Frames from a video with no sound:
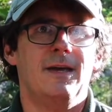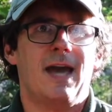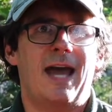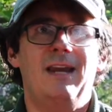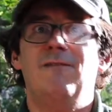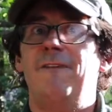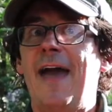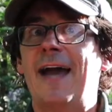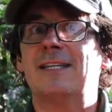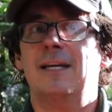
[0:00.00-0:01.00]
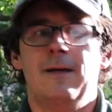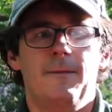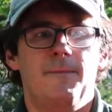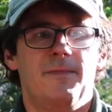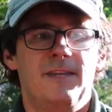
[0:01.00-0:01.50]
And in fact,
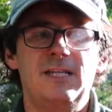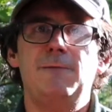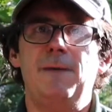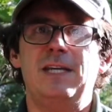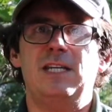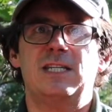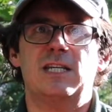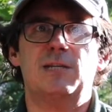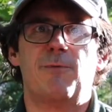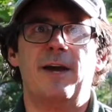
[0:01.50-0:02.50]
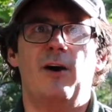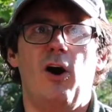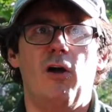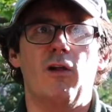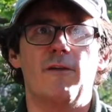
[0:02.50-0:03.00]
this species has spread
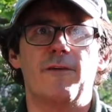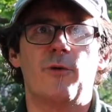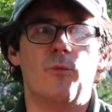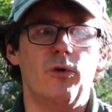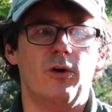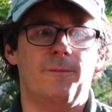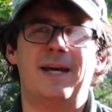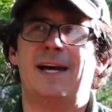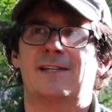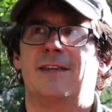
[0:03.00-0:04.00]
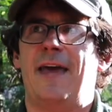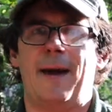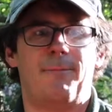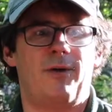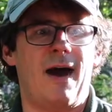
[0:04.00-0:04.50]
all over the world because of
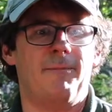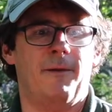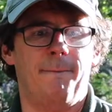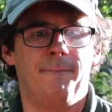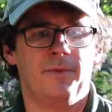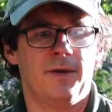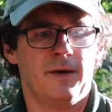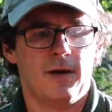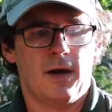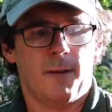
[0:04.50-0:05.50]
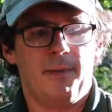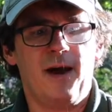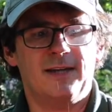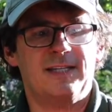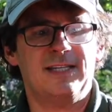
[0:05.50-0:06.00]
that problem.
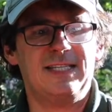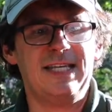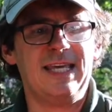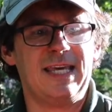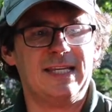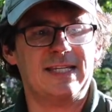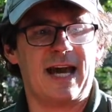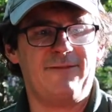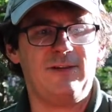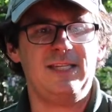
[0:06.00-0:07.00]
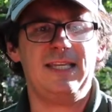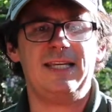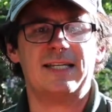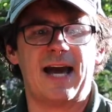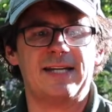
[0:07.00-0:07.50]
But to see these guys, if you see
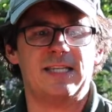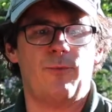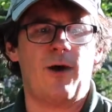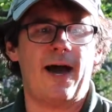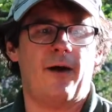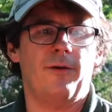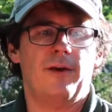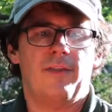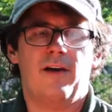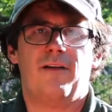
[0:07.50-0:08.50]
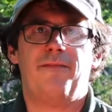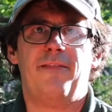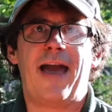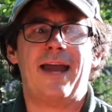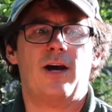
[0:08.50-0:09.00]
these guys in the wild, they're
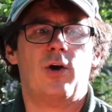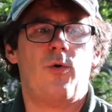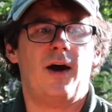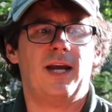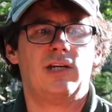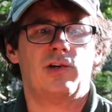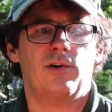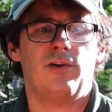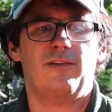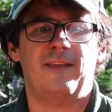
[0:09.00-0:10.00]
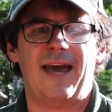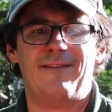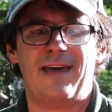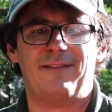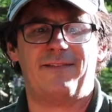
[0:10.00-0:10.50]
flat aquatic turtles, so they
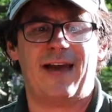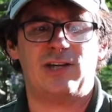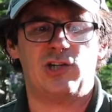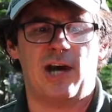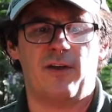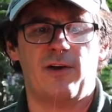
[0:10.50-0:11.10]
have that flat shell.